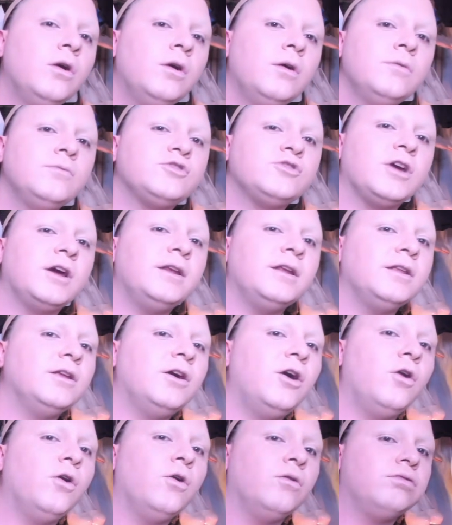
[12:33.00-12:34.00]
Trying to,
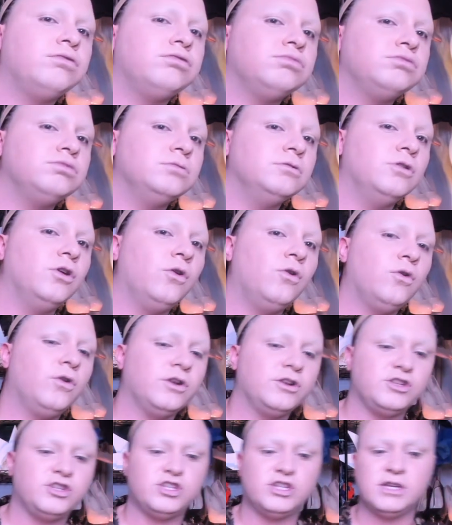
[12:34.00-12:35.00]
oh
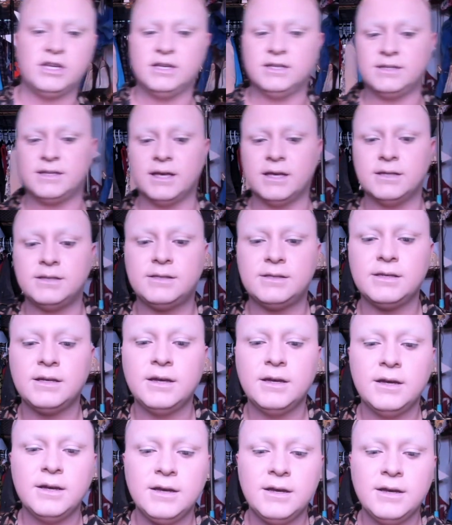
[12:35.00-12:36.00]
Lord Jesus.
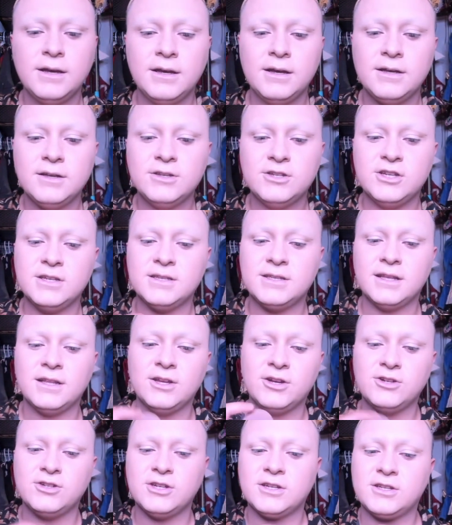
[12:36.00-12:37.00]
She's
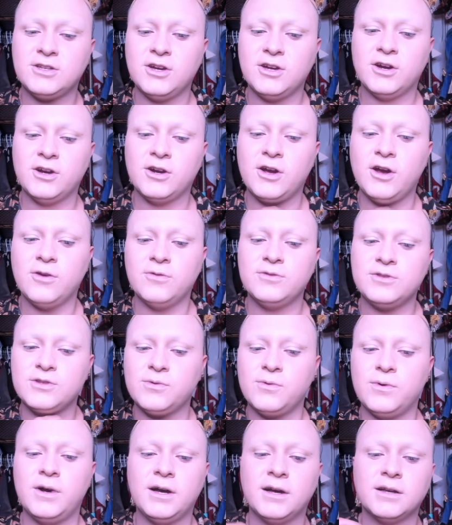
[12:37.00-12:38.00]
allergic to her own
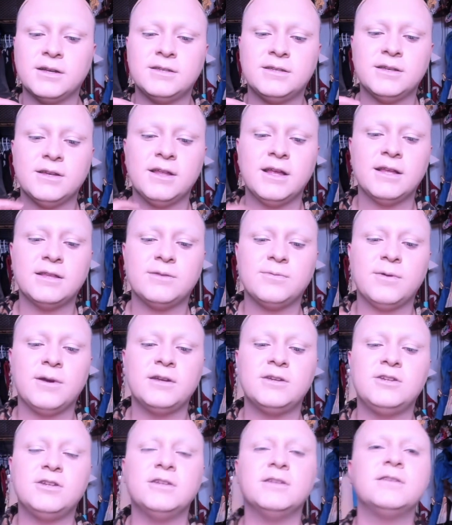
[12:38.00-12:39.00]
dog, so that's why
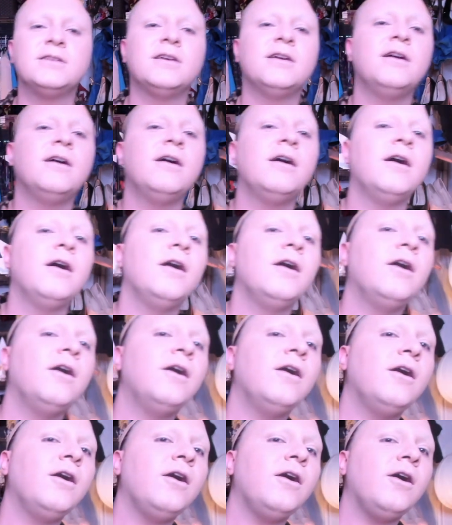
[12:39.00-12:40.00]
she's
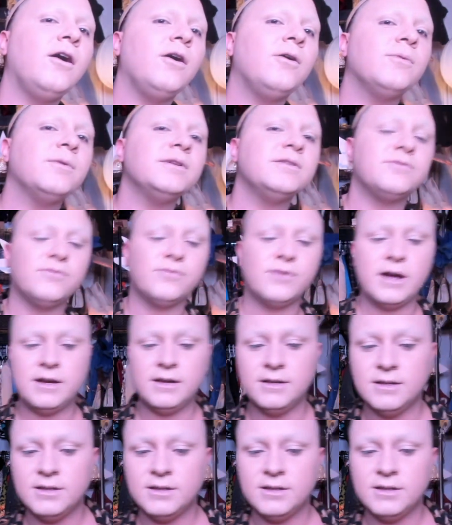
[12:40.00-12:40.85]
always red in the